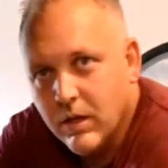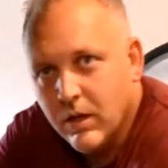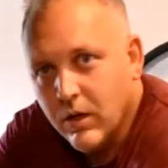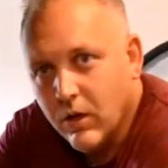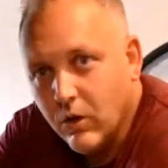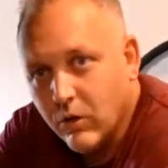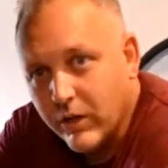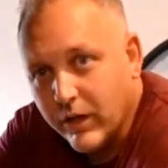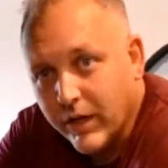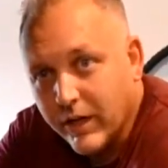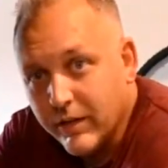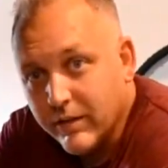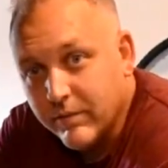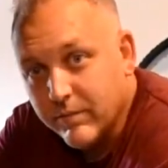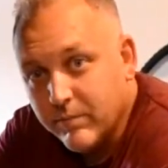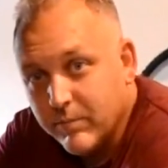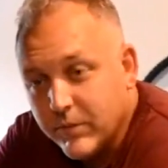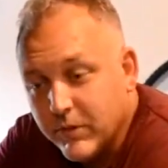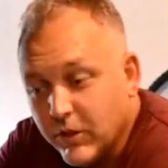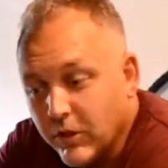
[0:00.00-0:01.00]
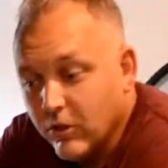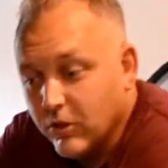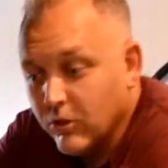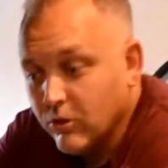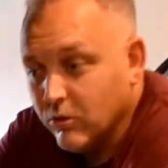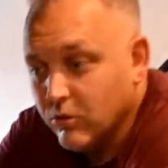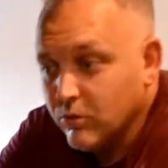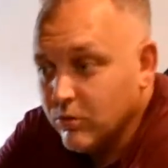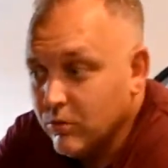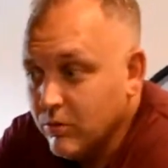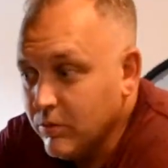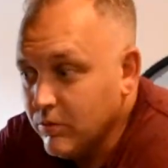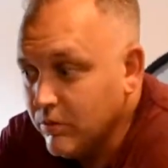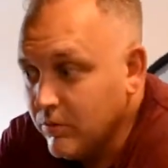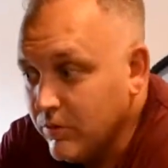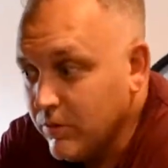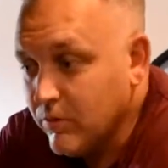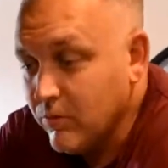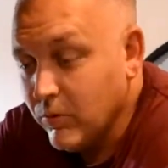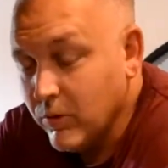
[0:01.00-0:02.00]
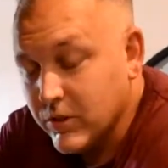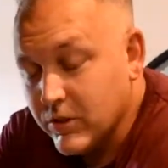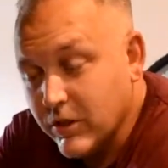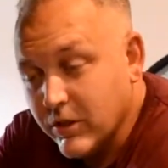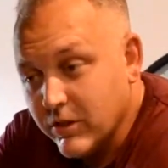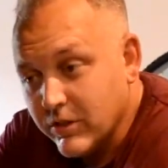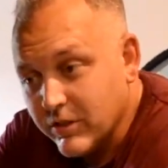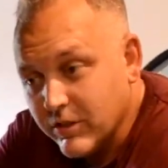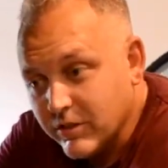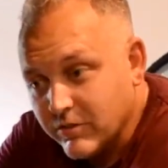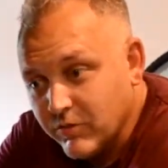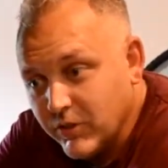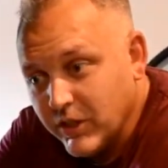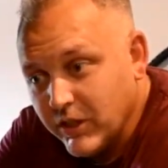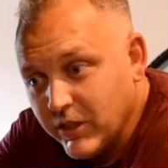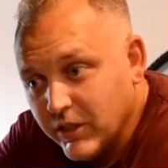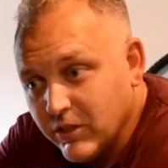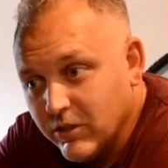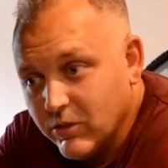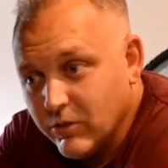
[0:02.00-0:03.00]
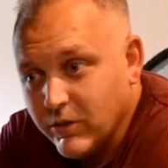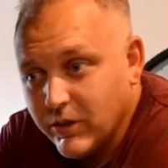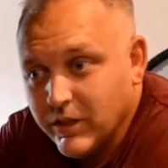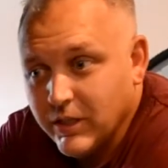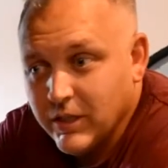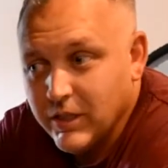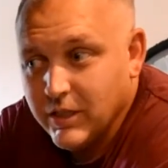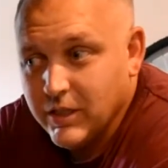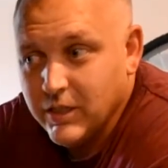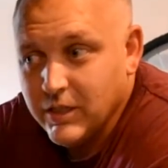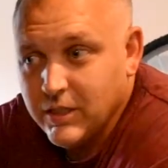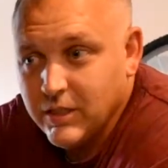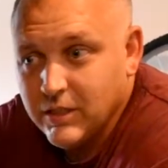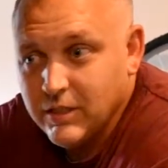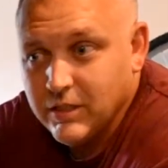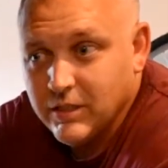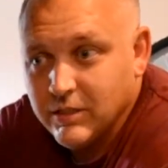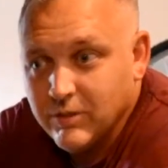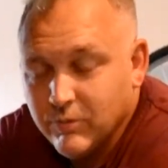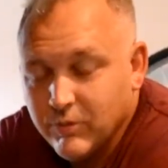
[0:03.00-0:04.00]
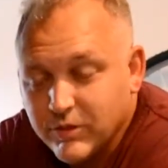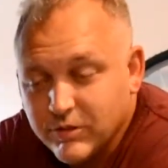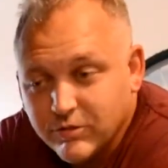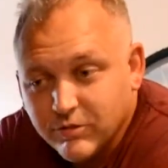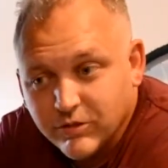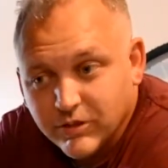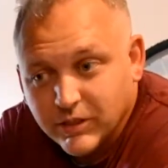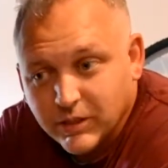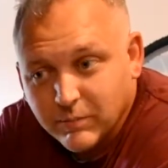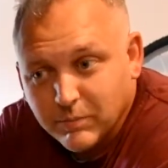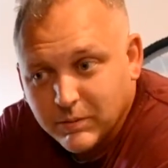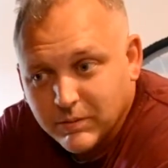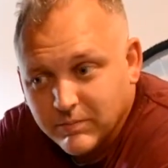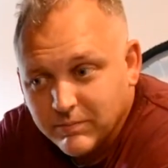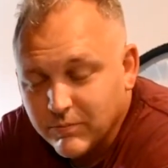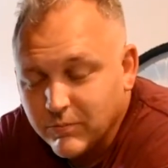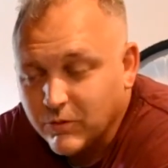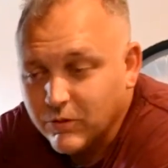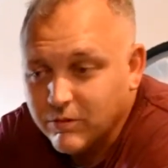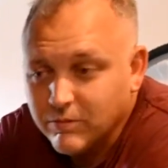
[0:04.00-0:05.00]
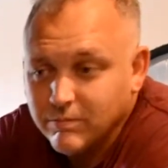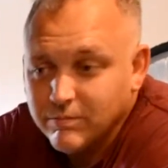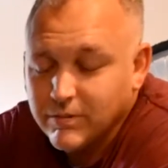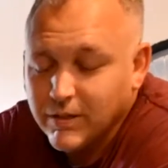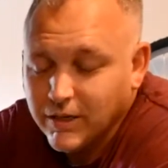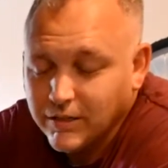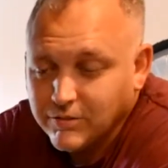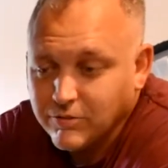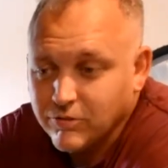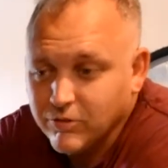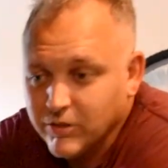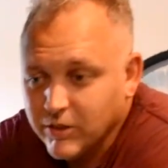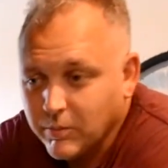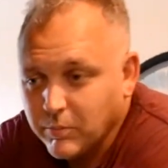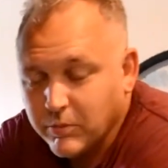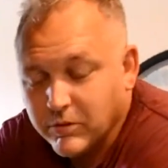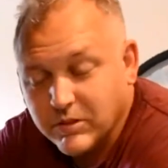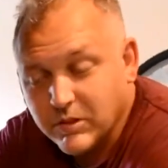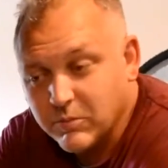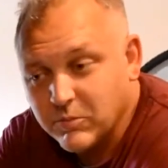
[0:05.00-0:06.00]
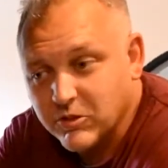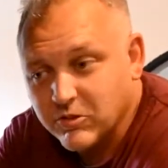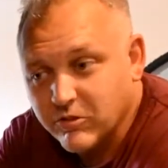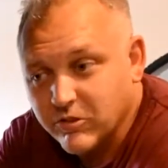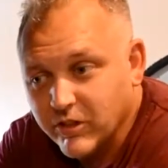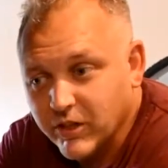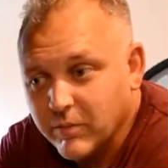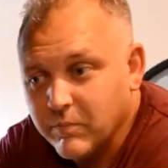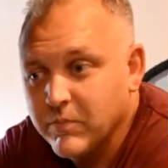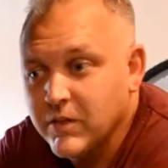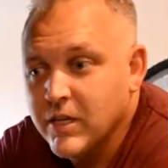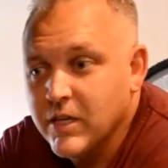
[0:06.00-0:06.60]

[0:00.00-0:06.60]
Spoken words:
Okay, so we started this video and then we screwed up, or I screwed up, or someone screwed up.